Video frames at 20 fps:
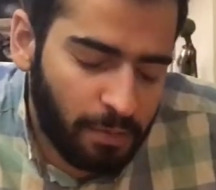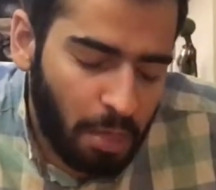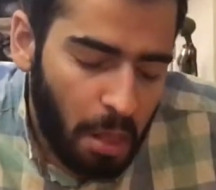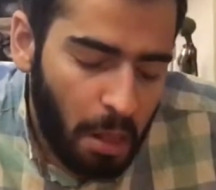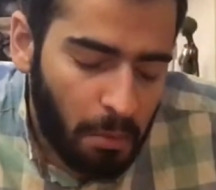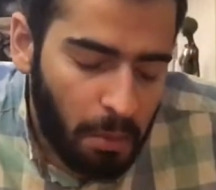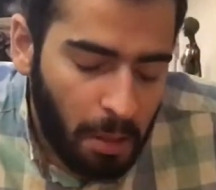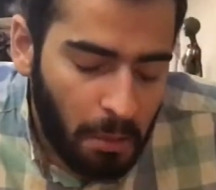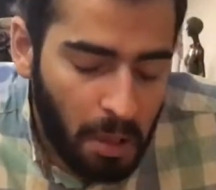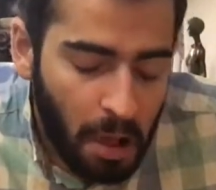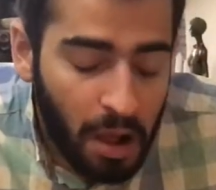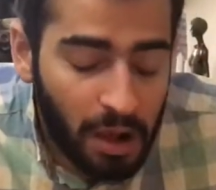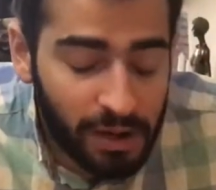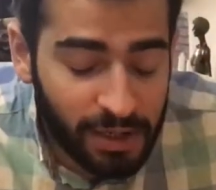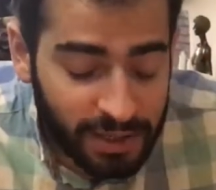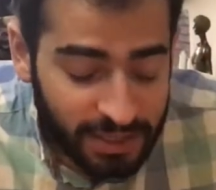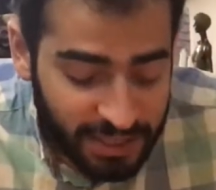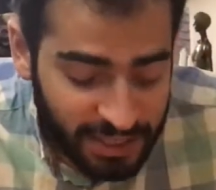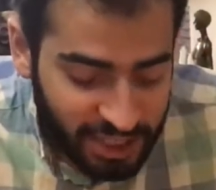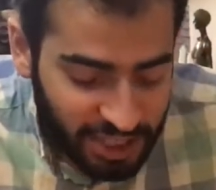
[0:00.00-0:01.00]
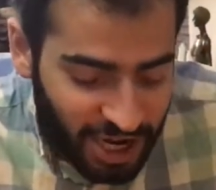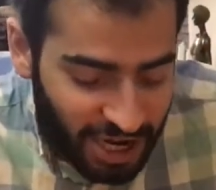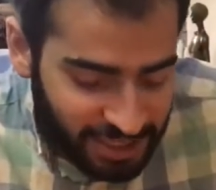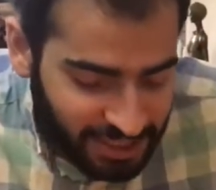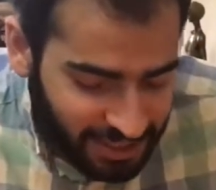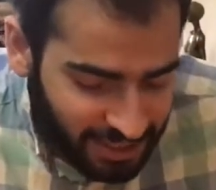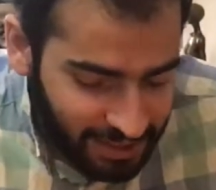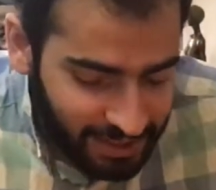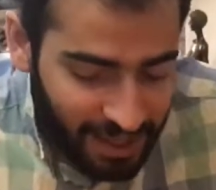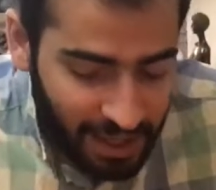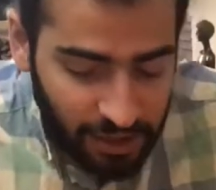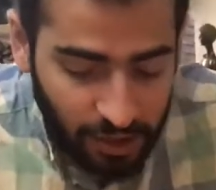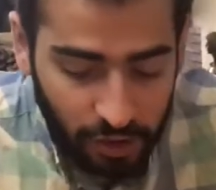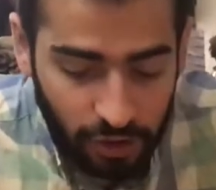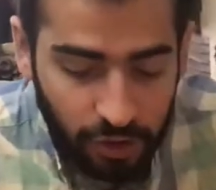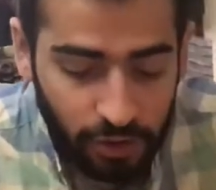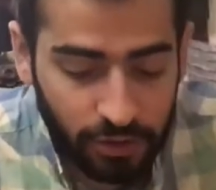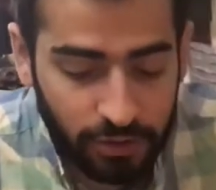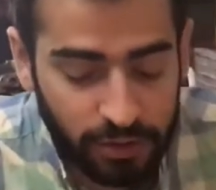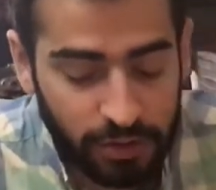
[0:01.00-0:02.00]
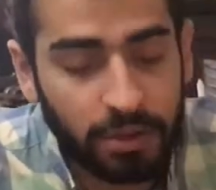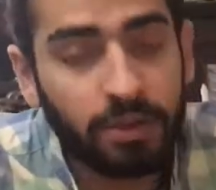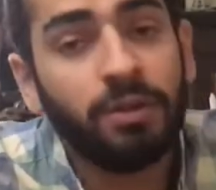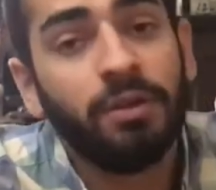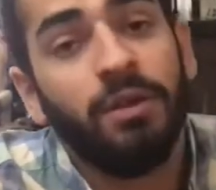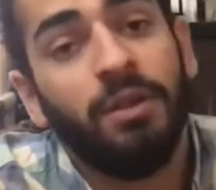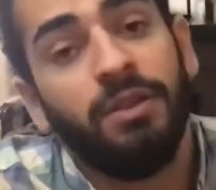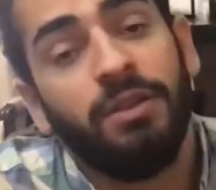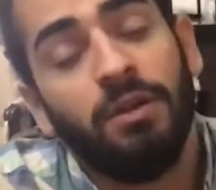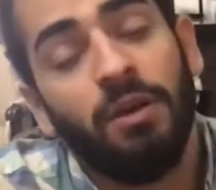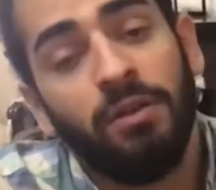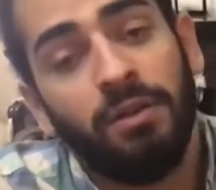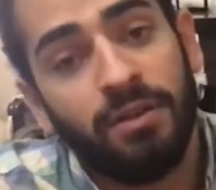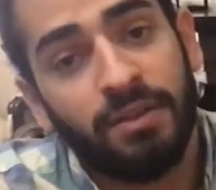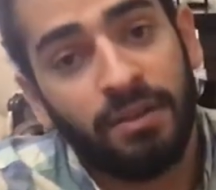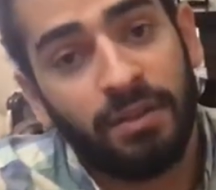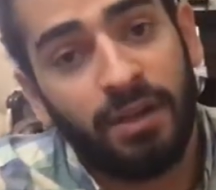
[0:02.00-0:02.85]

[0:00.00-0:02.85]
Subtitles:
blah blah blah, strategy that you use. It's all the